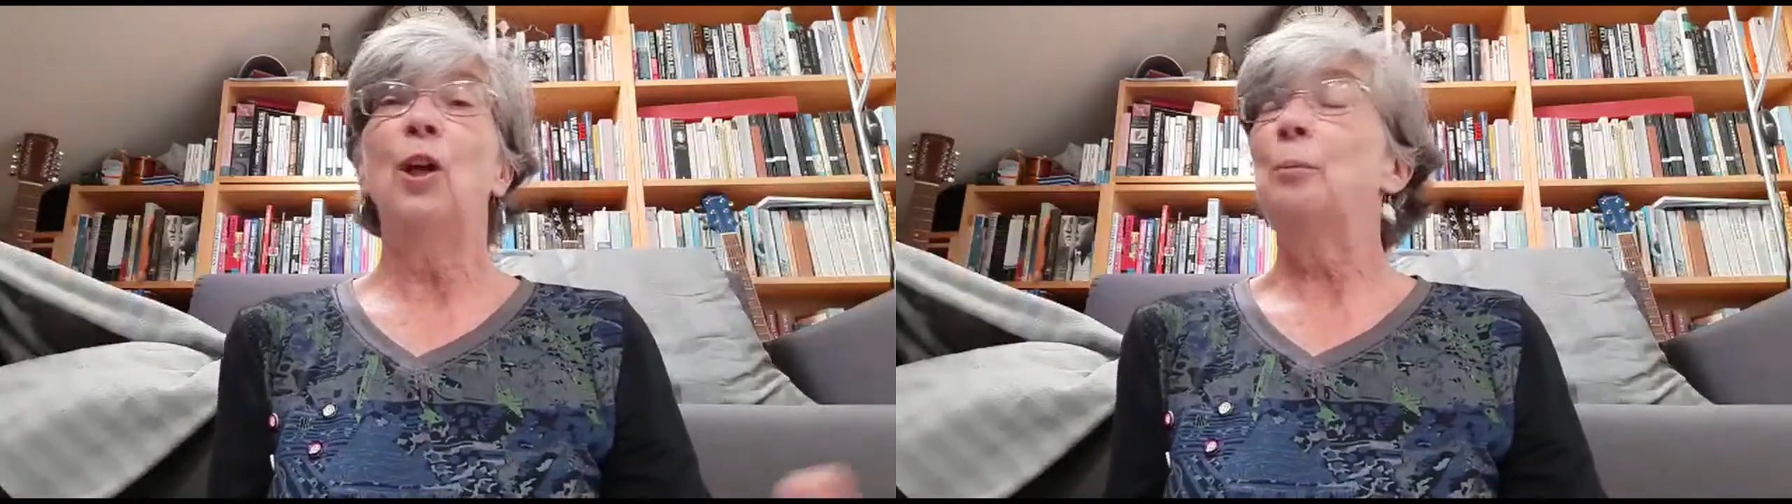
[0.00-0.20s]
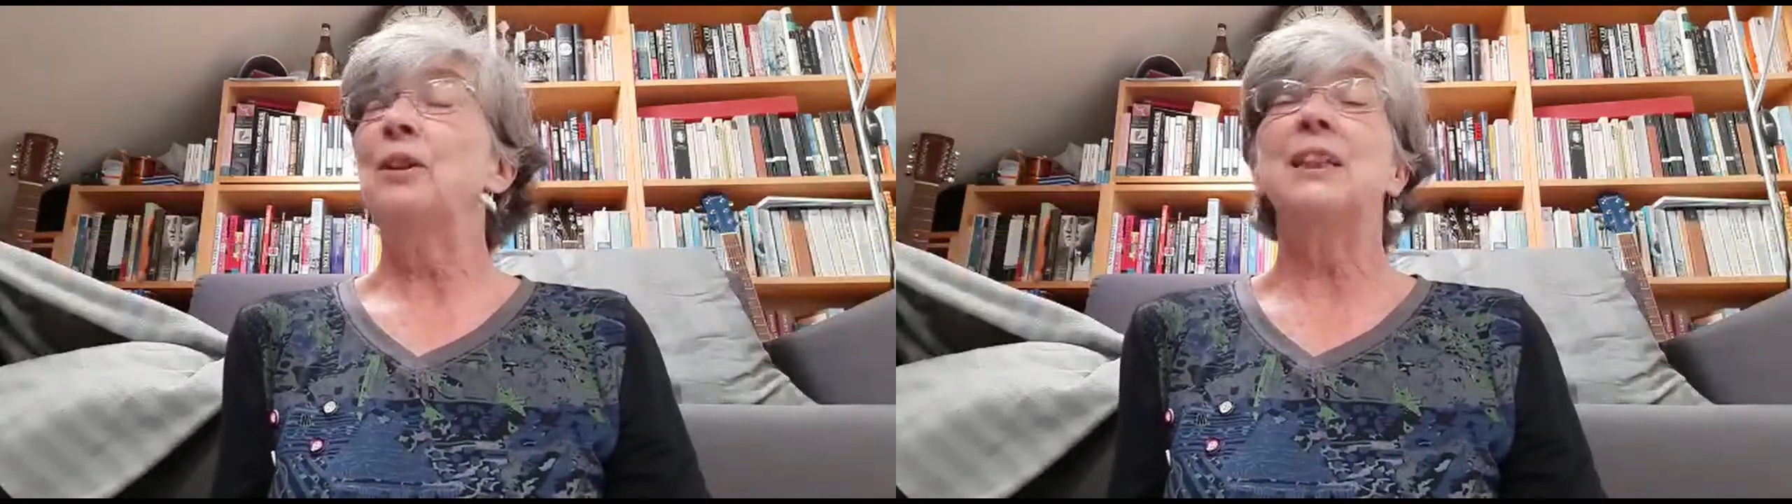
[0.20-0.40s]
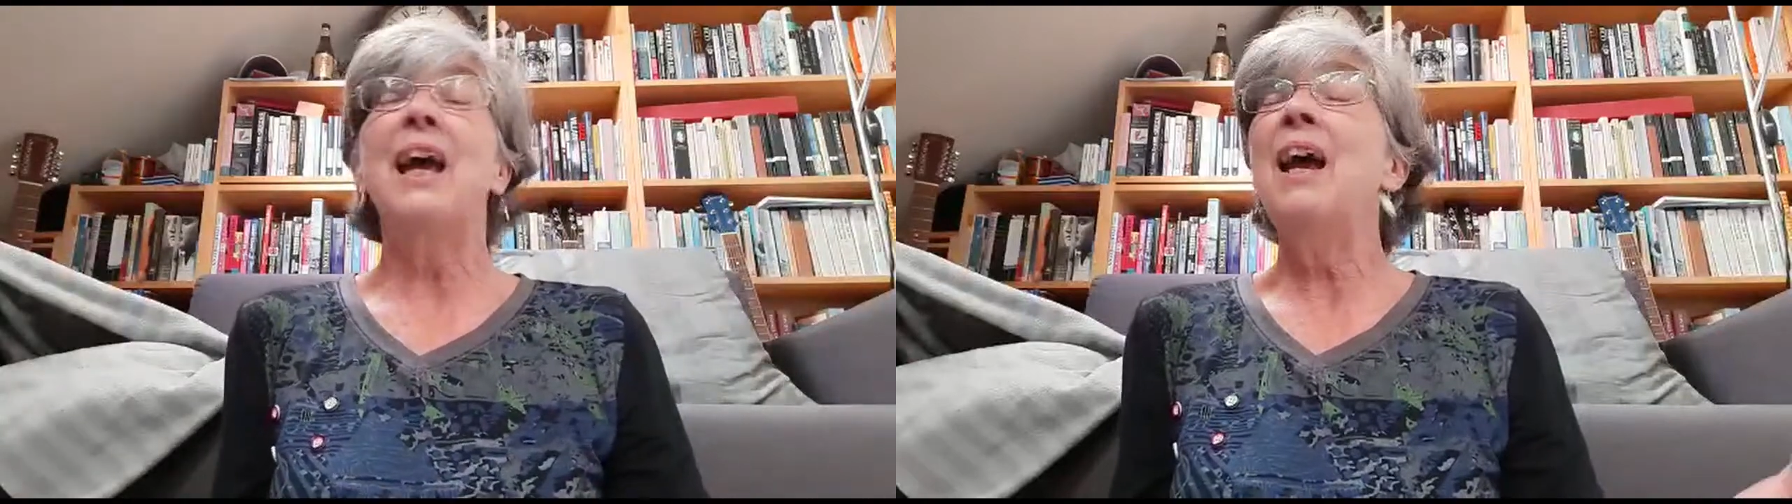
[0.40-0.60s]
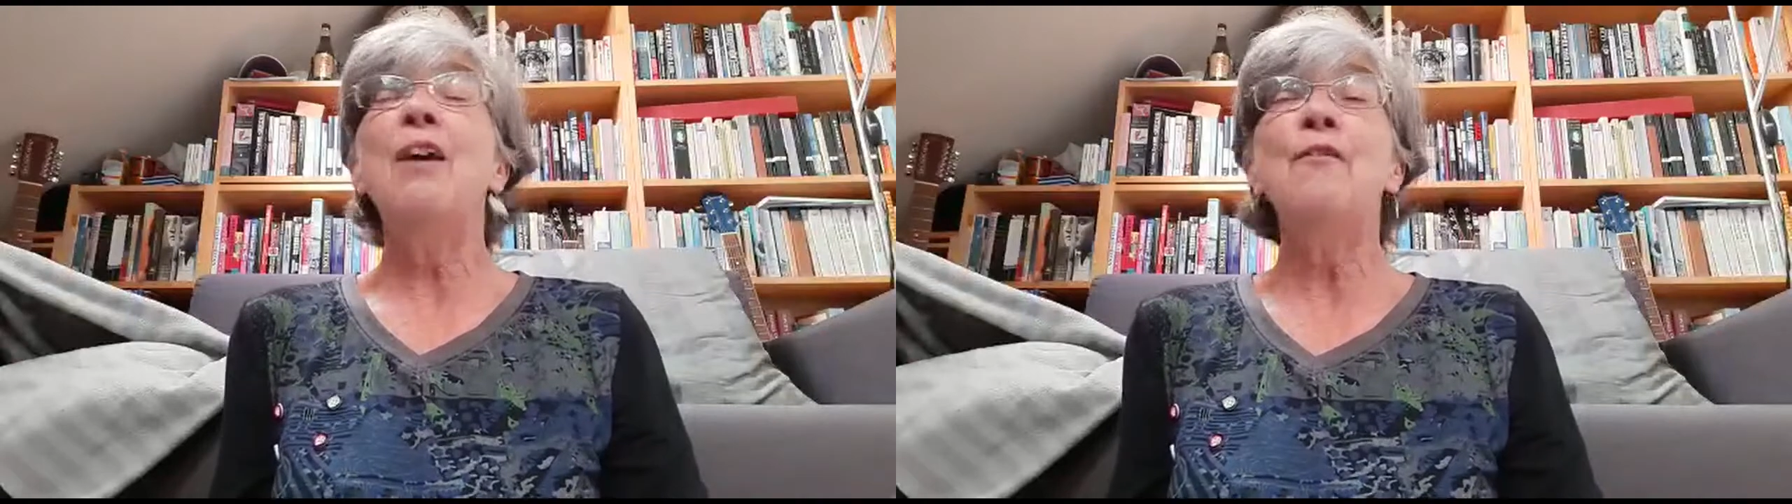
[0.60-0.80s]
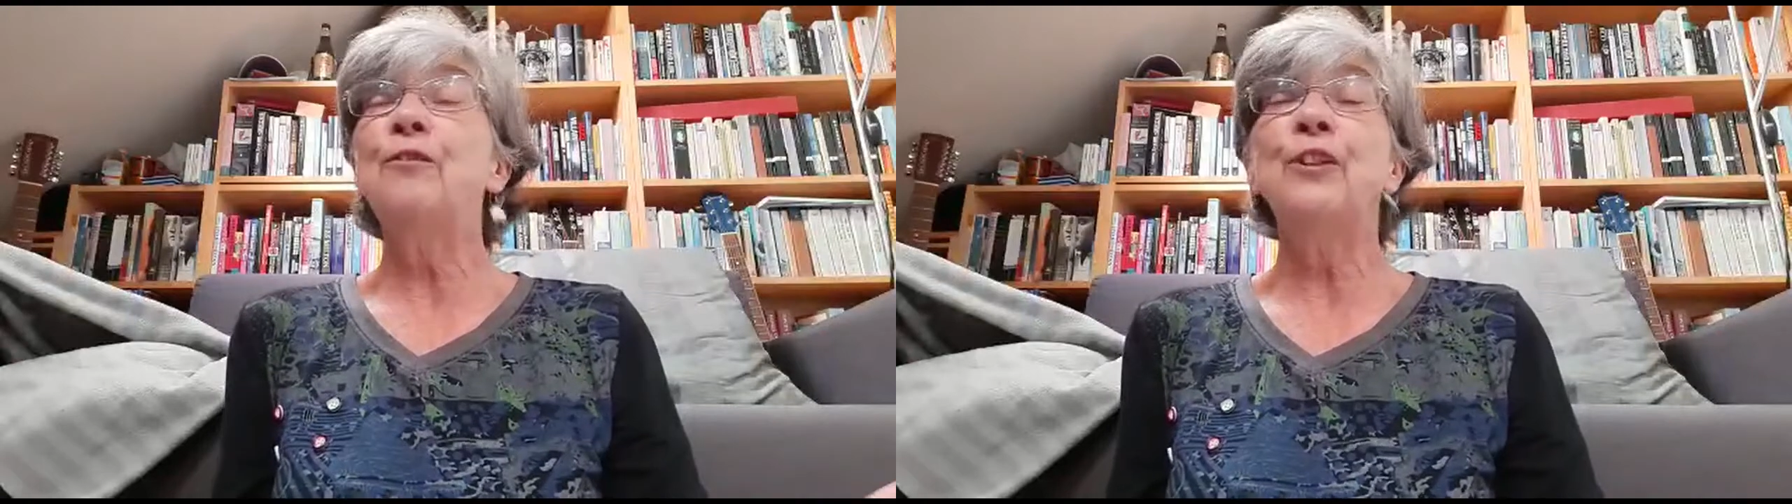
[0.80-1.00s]
because
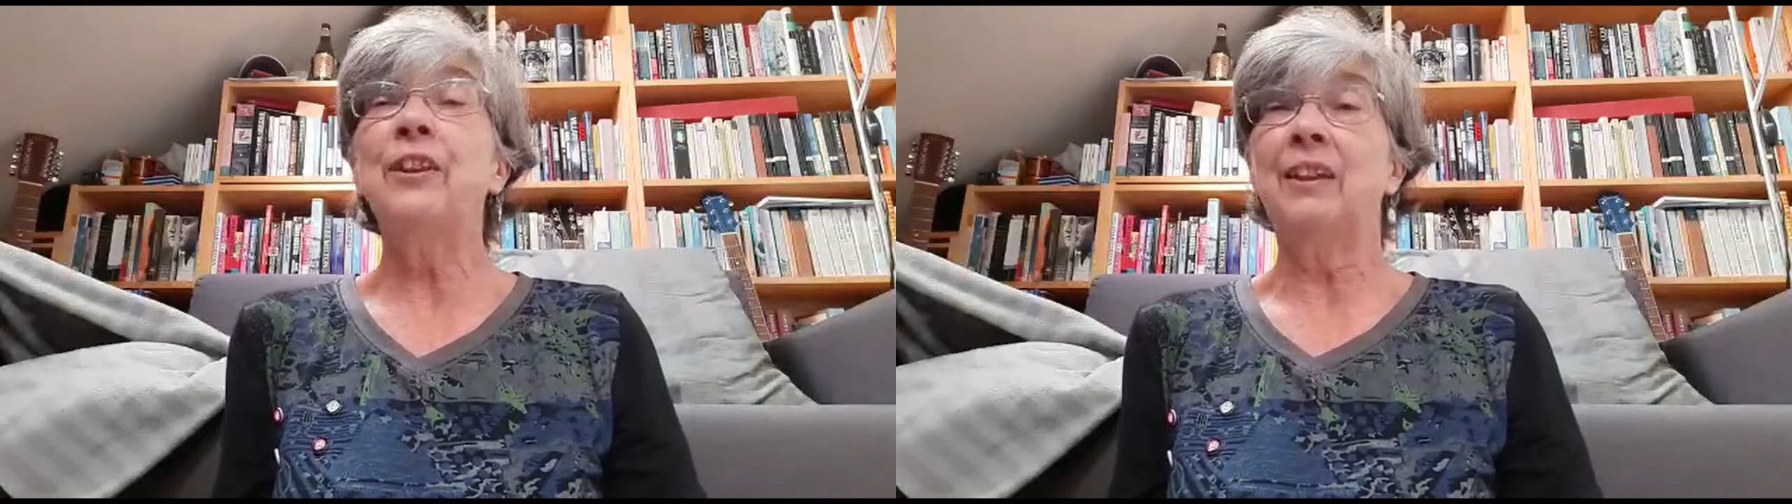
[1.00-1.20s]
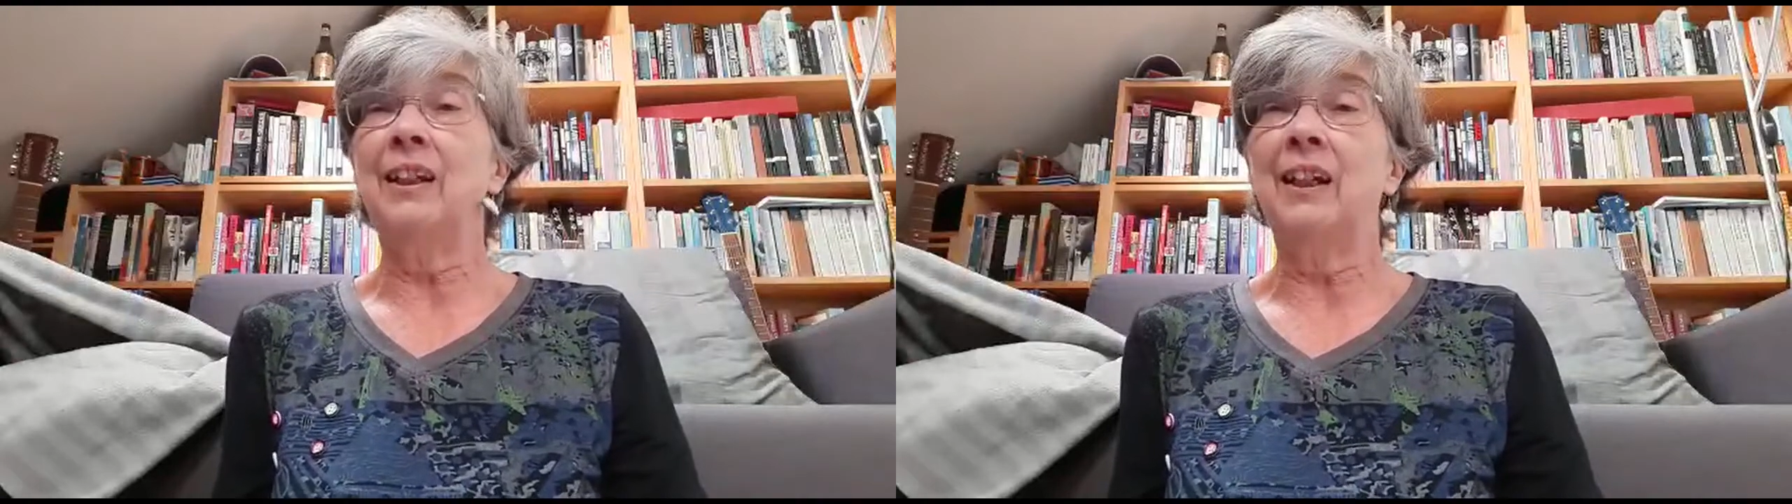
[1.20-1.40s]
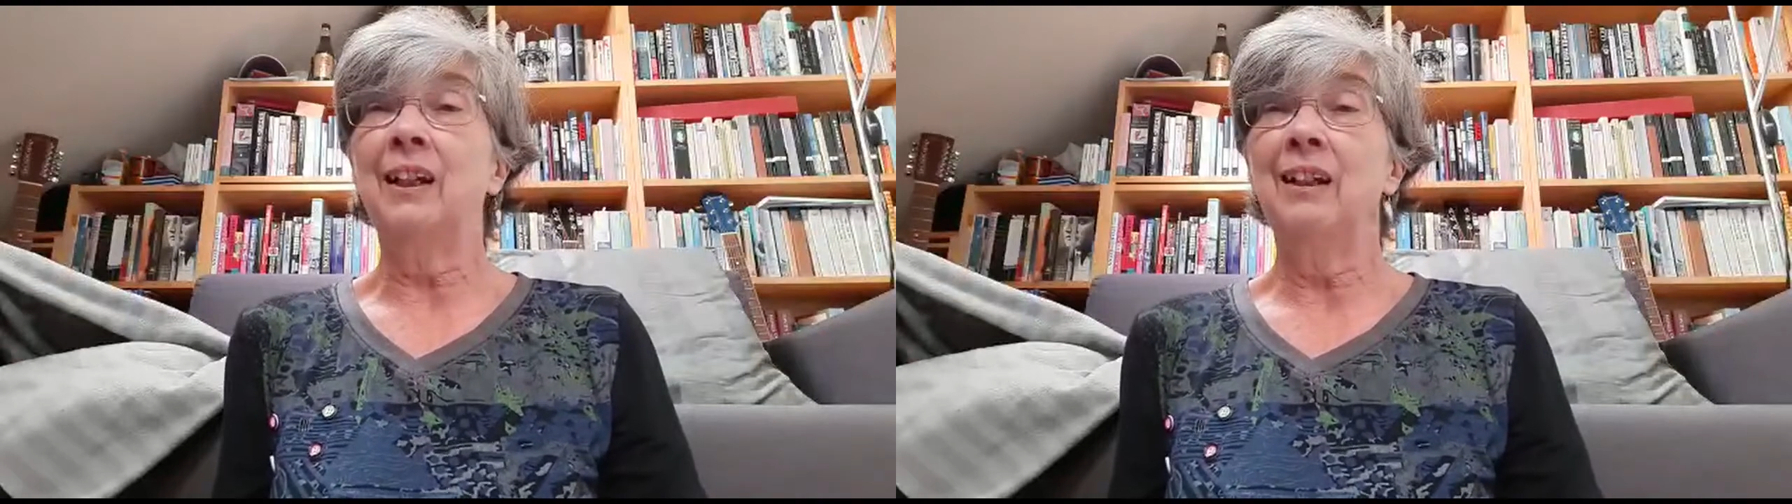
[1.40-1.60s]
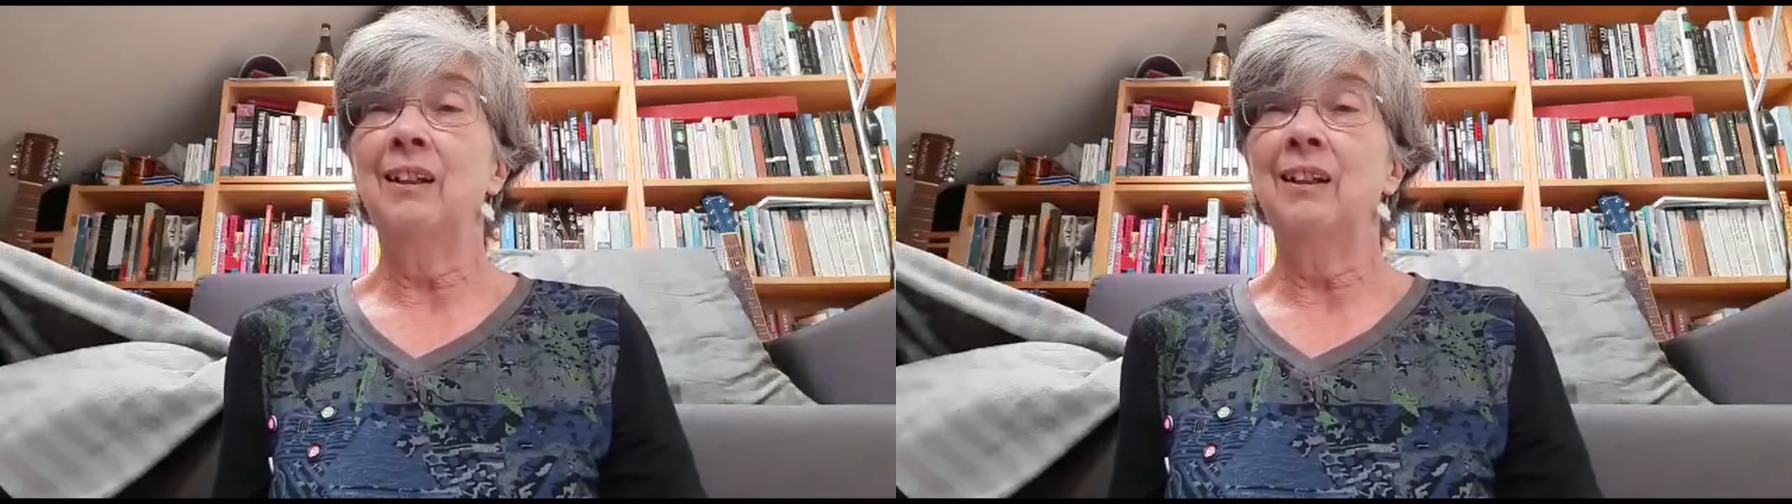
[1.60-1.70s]
everything